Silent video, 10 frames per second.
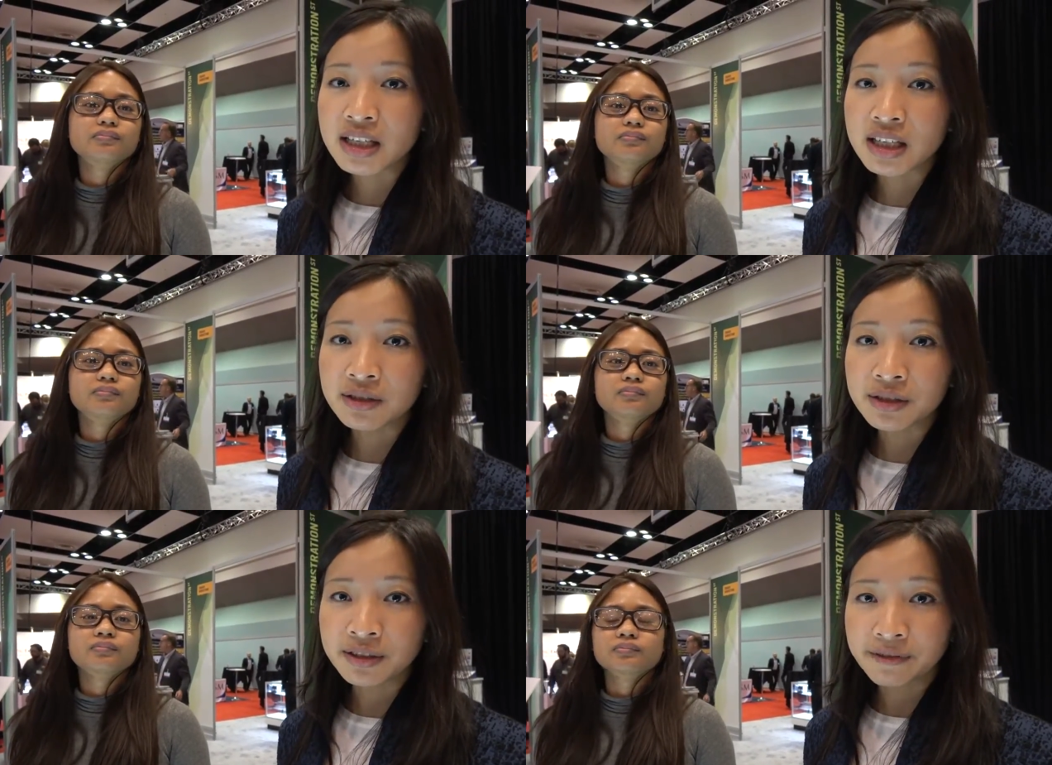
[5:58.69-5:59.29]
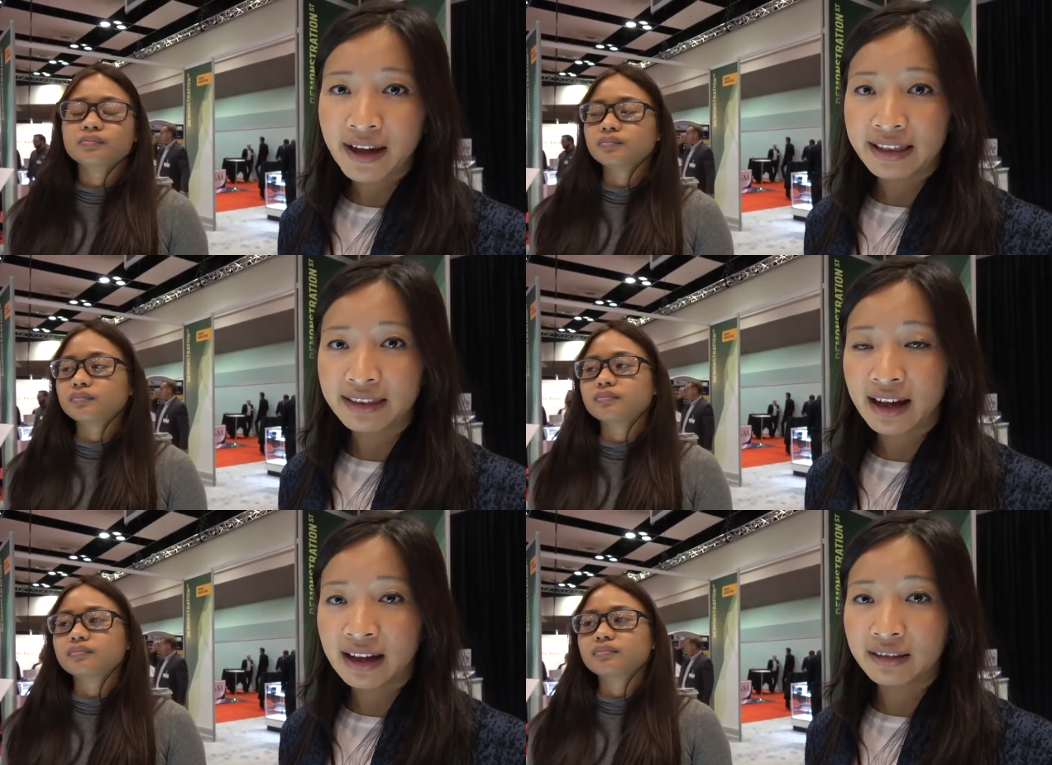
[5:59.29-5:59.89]
Speaker 1: due to the fact
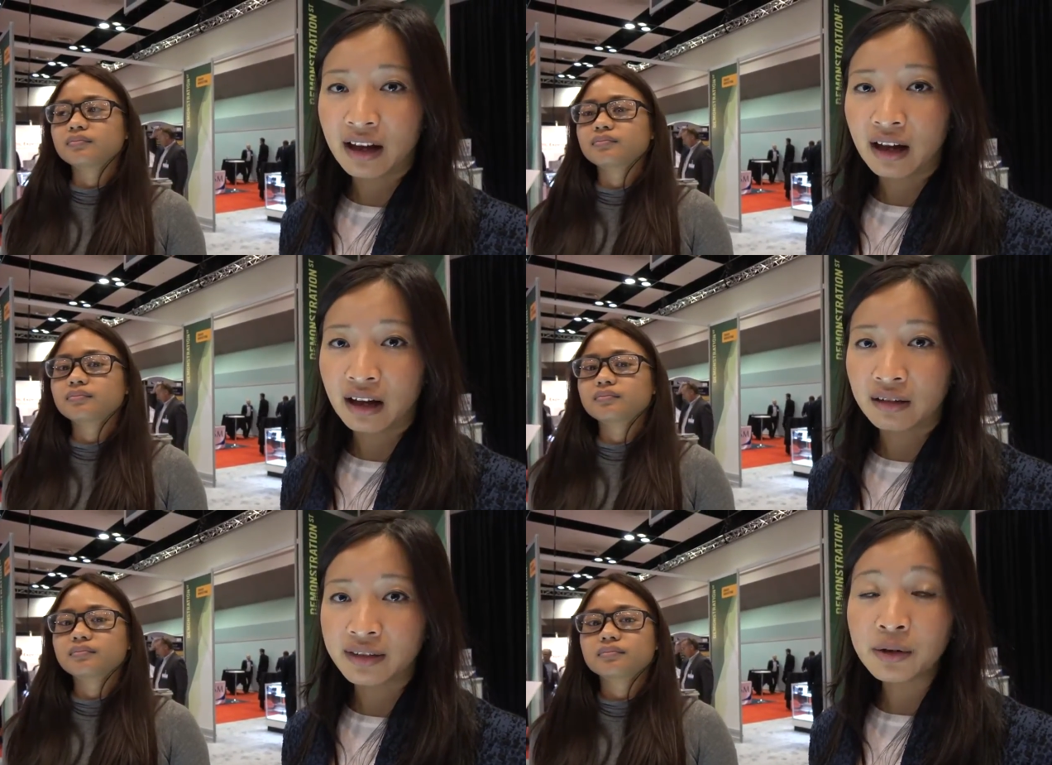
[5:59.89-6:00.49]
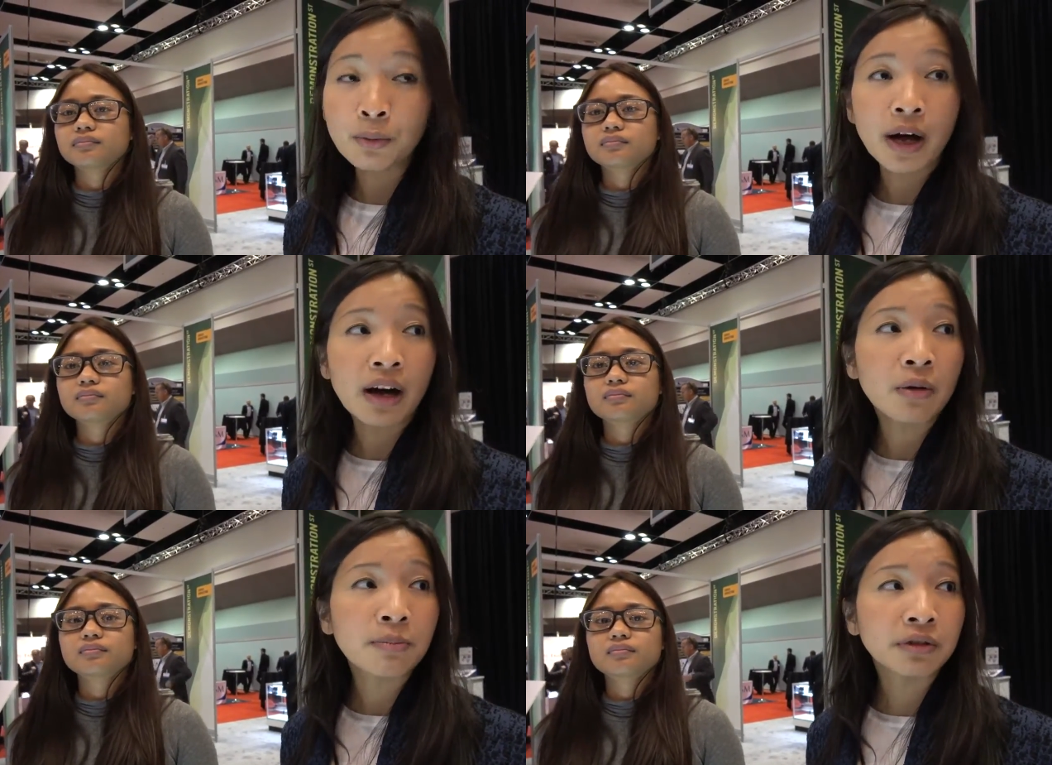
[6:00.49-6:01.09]
that uh, they're
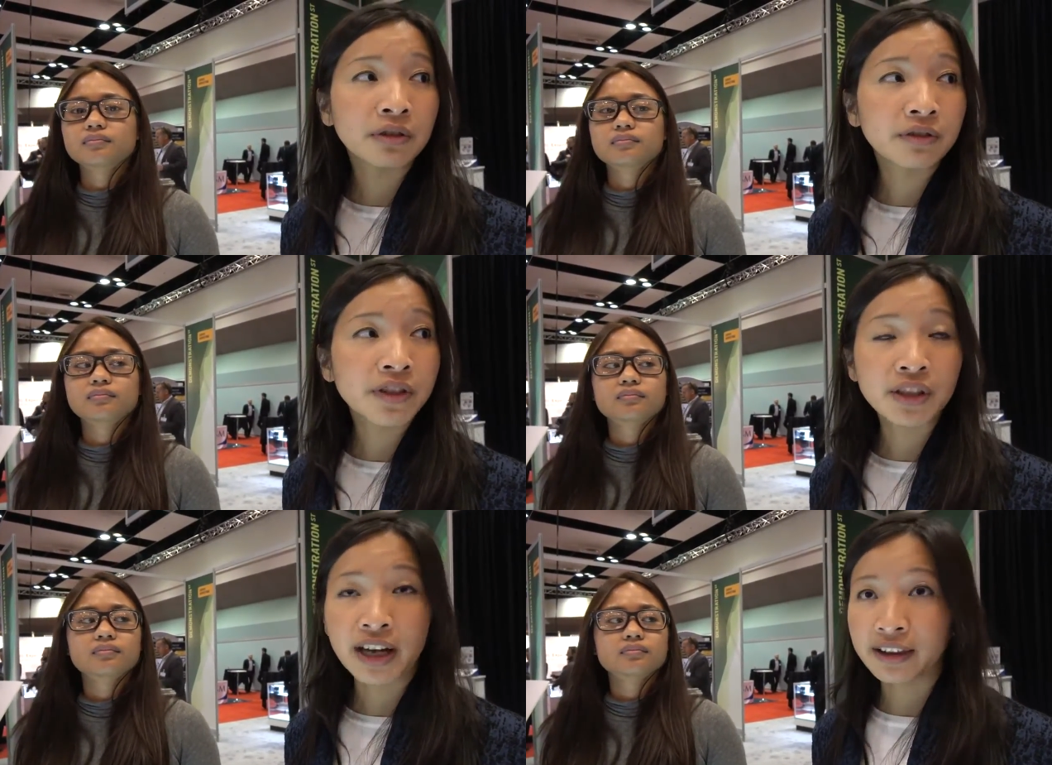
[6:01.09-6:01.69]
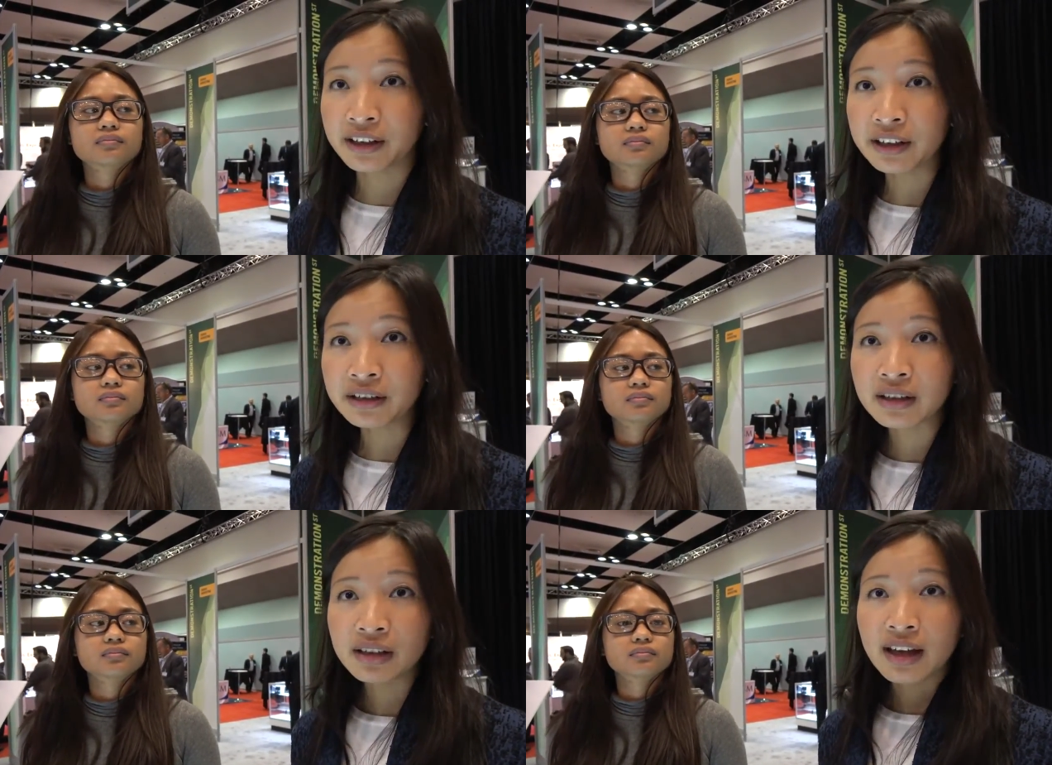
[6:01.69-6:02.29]
well proved together
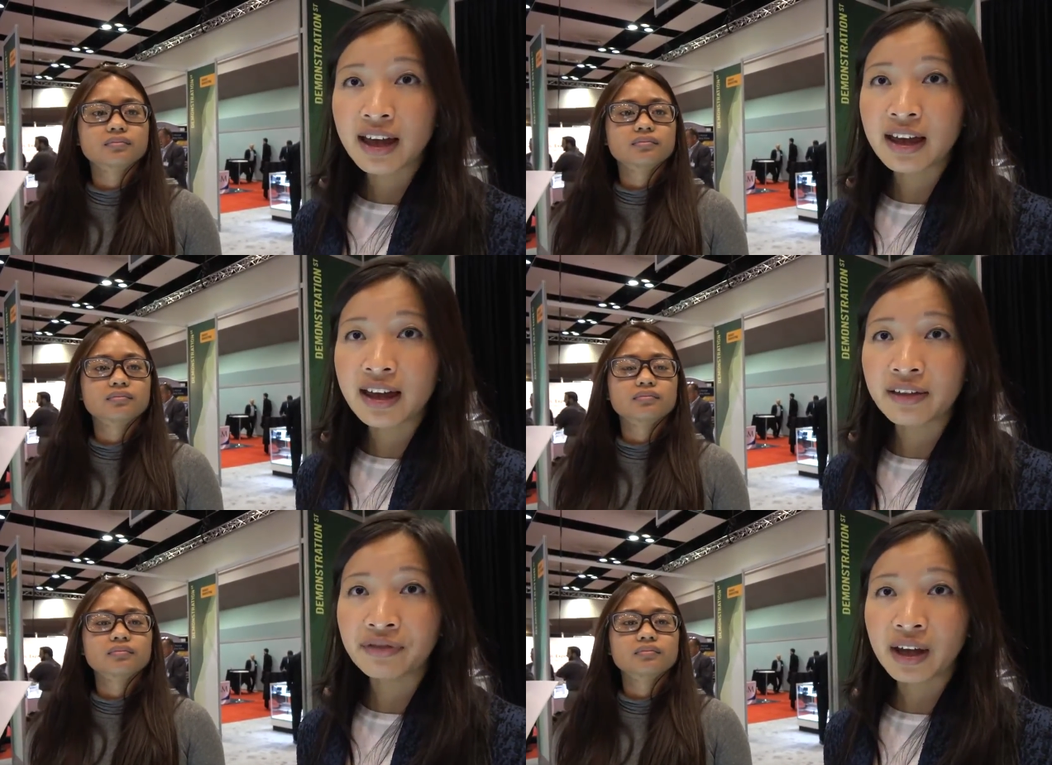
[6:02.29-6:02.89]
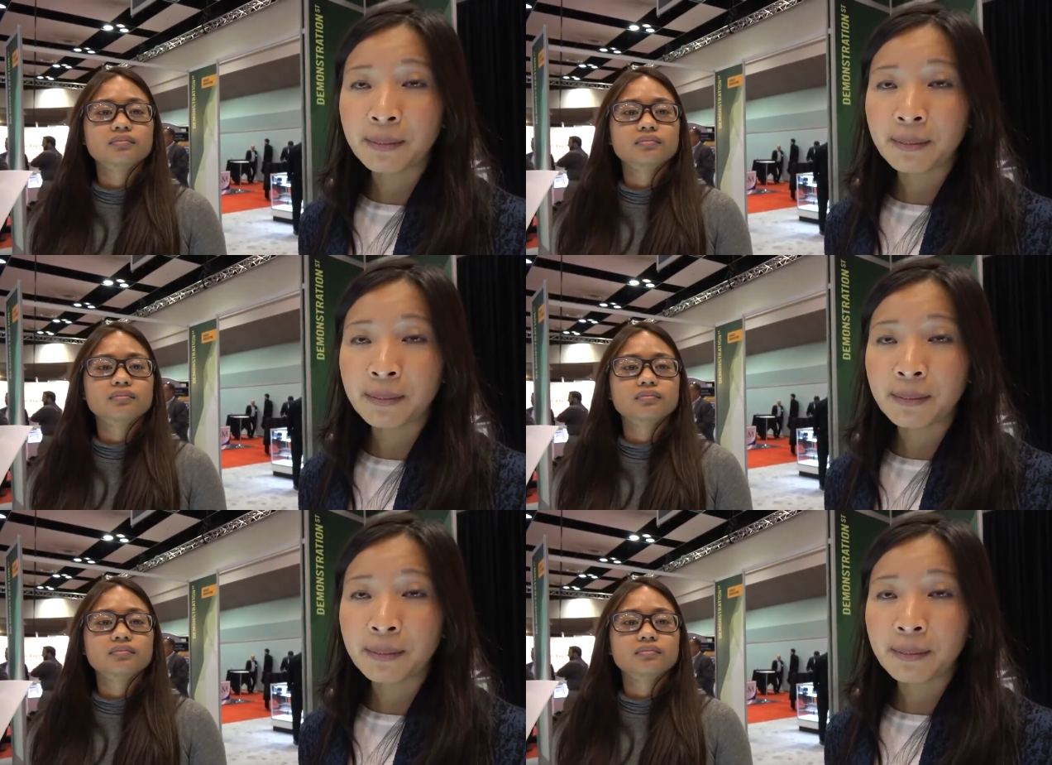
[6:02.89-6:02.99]
and